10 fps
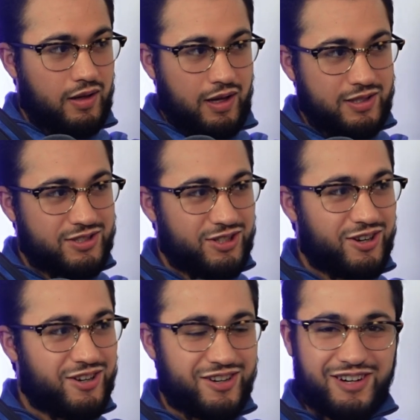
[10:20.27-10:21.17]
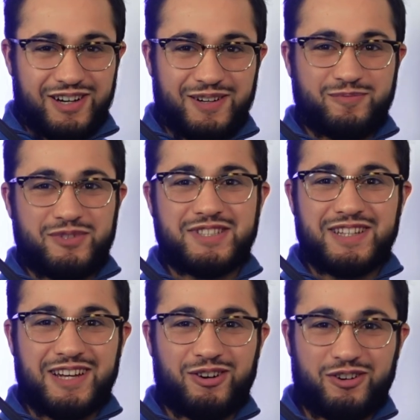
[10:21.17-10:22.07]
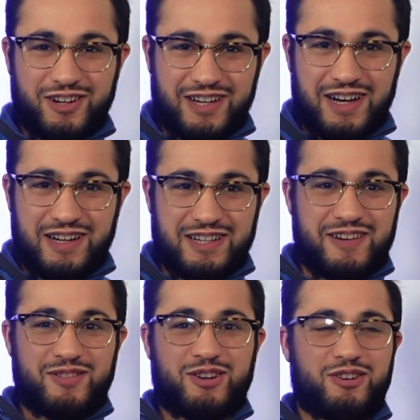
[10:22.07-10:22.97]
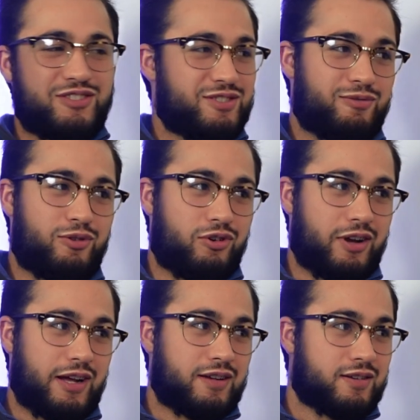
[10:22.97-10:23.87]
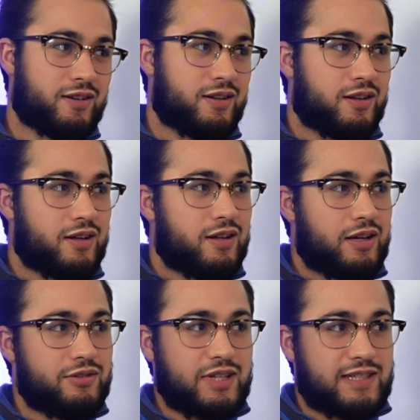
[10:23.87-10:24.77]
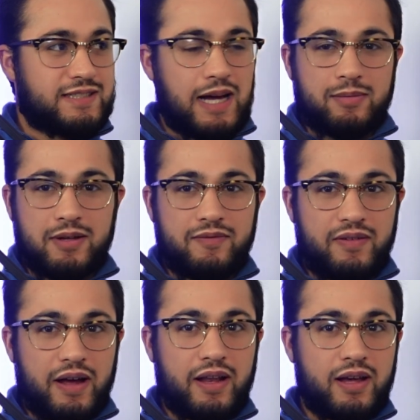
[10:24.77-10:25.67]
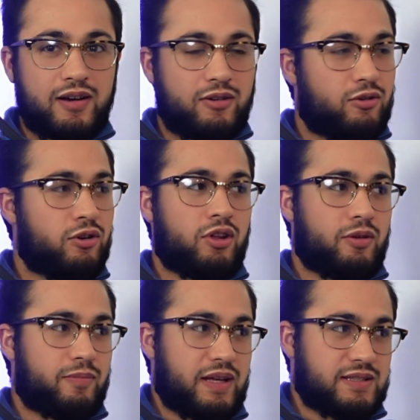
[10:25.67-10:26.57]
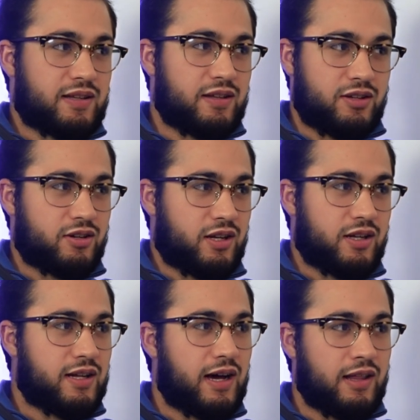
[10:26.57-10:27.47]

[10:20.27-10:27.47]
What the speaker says: I saw recently Erdogan gave the Kurds a warning. He was like, "Stop the fighting, or basically you're gonna die.